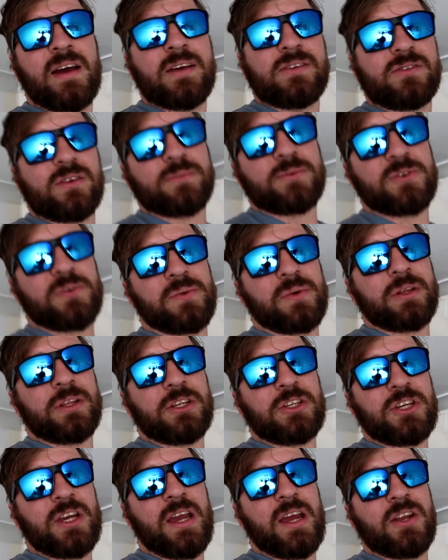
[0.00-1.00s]
so I'm just
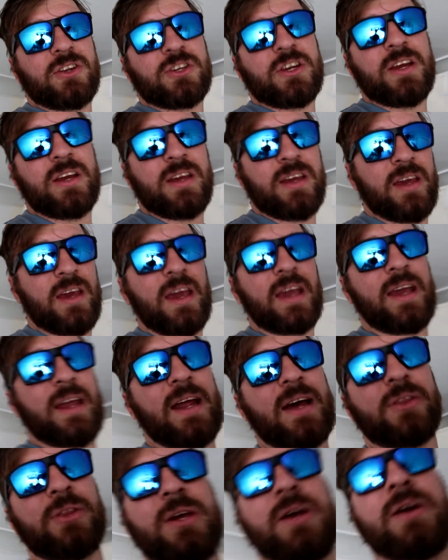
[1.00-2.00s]
quickly change and get out